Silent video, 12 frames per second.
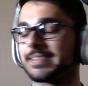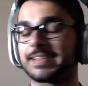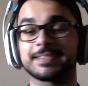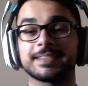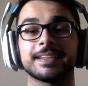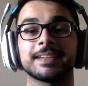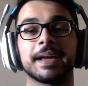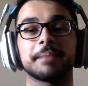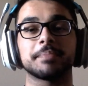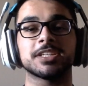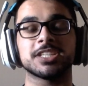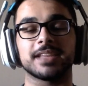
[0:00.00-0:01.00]
This is the
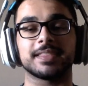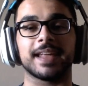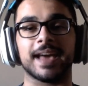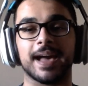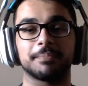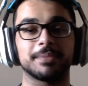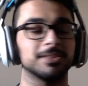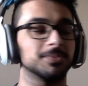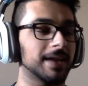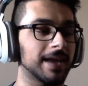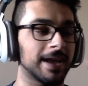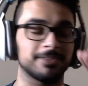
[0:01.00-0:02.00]
type of shit that happens
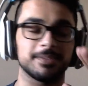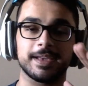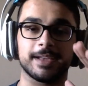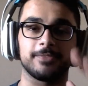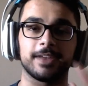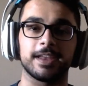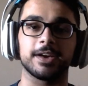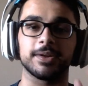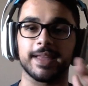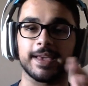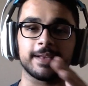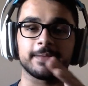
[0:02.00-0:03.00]
when I have to make a video
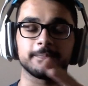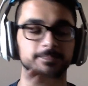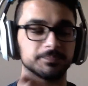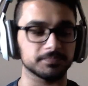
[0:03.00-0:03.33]
like